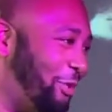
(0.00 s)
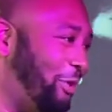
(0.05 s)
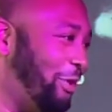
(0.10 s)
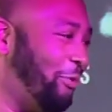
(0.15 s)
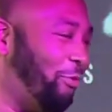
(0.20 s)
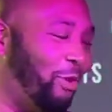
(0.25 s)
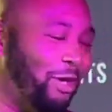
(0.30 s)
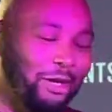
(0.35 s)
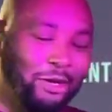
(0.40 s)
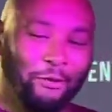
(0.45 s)
you it
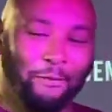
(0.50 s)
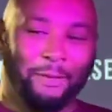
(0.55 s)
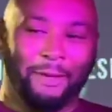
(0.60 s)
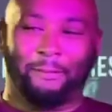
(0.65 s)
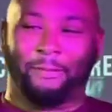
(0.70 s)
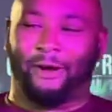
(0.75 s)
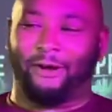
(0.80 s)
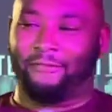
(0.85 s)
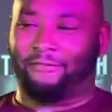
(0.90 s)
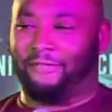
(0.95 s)
wasn't going to be
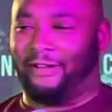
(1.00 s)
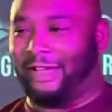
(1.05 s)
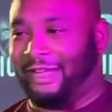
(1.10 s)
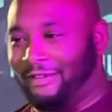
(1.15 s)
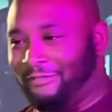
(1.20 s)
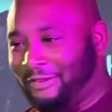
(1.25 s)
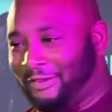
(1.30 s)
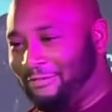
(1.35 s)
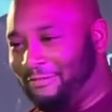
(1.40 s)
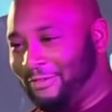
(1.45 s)
part
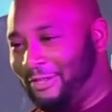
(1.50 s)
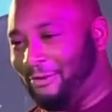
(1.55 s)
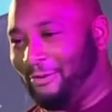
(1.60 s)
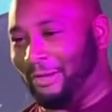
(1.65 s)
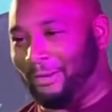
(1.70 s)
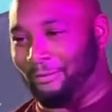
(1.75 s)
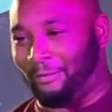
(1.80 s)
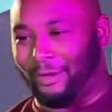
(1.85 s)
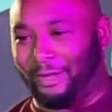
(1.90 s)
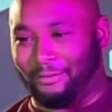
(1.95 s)
five of the flow,
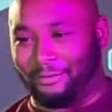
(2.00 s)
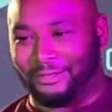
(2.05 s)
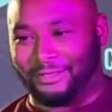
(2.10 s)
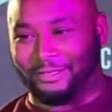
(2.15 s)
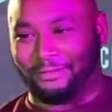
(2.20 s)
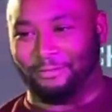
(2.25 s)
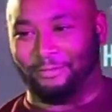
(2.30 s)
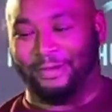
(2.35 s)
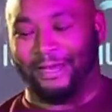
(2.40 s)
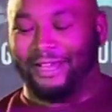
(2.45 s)
I
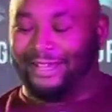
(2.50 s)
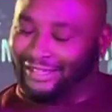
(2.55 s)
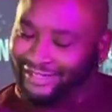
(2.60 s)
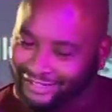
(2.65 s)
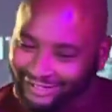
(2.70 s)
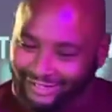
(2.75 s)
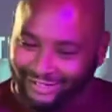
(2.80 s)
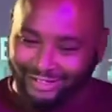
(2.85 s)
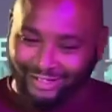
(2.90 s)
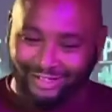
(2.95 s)
promise. But
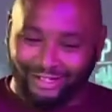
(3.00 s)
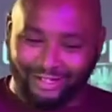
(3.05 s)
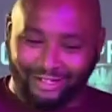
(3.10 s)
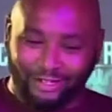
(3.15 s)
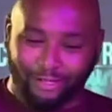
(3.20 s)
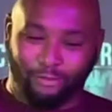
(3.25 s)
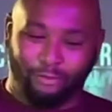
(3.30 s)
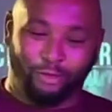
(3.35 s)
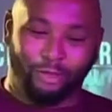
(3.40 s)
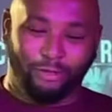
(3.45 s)

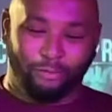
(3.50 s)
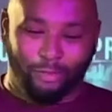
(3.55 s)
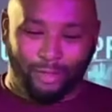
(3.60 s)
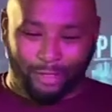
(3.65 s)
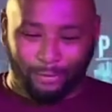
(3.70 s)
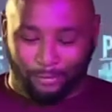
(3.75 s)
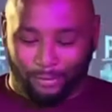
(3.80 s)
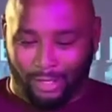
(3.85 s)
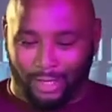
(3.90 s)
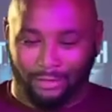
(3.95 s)
wouldn't be
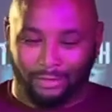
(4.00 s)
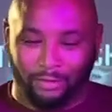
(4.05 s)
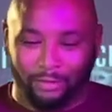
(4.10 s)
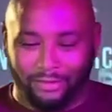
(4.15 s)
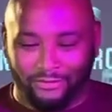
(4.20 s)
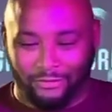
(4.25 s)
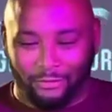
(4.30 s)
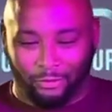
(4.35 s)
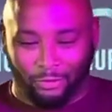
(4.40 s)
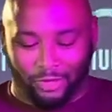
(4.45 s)
a problem
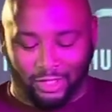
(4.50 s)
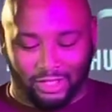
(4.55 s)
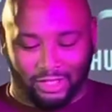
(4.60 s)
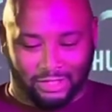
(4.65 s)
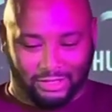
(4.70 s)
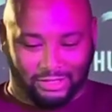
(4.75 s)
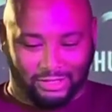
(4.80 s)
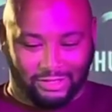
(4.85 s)
if it was.